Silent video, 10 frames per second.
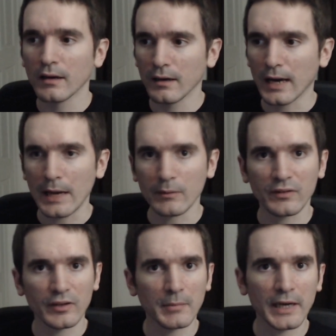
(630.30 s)
I would
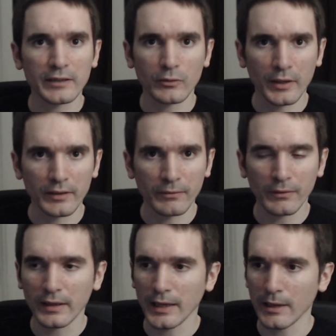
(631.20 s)
see a microwave,
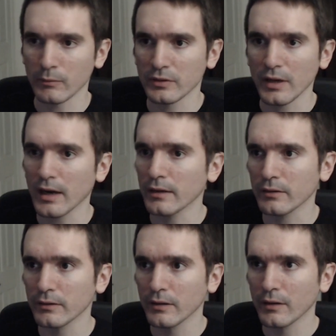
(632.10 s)
and I would
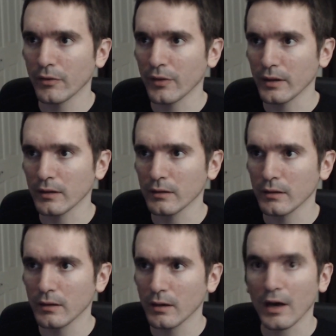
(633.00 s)
not think
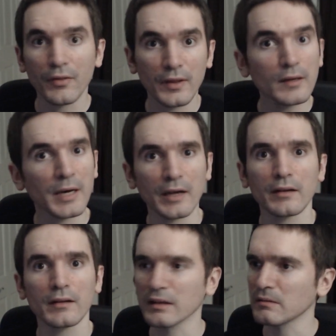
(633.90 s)
a thing about it,
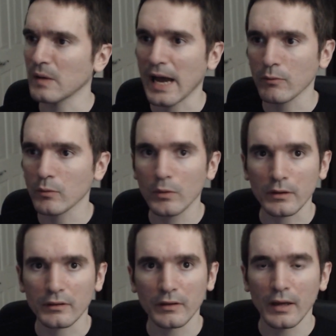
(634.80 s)
like how it
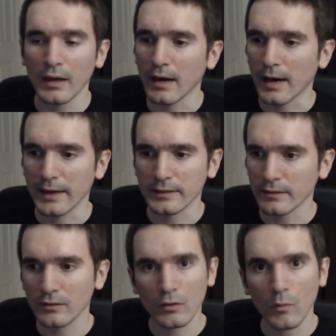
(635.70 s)
worked. I
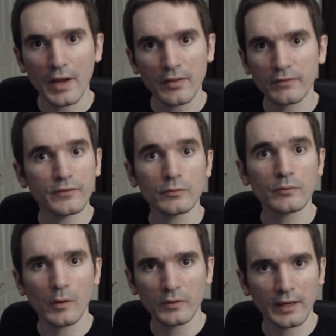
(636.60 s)
didn't know why the food
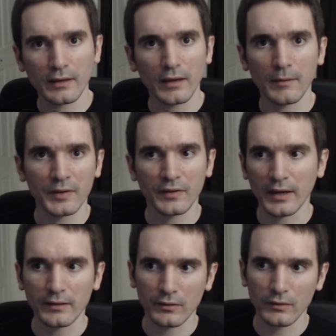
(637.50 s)
rotated
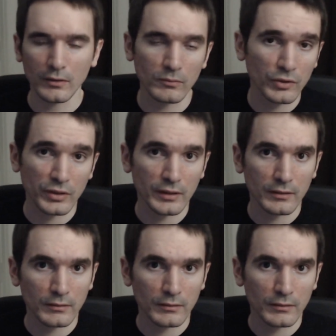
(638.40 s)
besides, looking